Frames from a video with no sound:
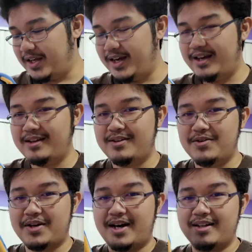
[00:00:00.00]
And
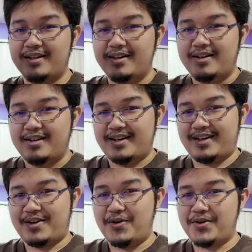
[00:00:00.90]
you got
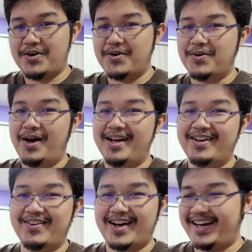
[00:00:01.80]
Coco
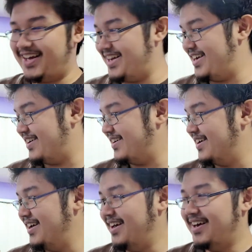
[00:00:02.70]
right
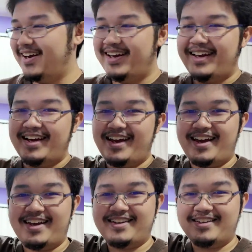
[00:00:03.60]
here
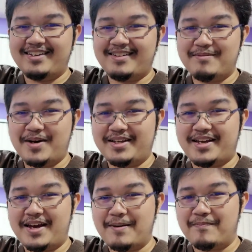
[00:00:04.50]
and
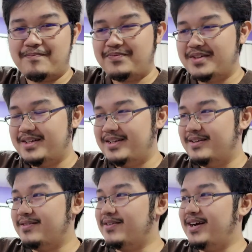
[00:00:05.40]
Mudkip
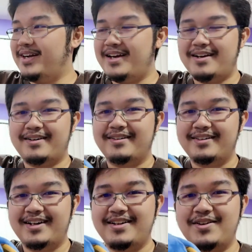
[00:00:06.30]
right
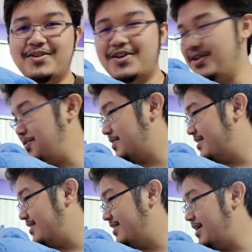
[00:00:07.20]
here. And they're
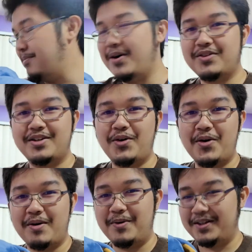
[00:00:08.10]
cute. They're both
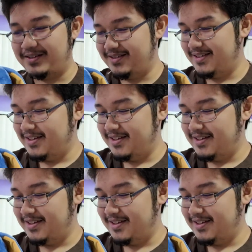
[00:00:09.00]
adorable.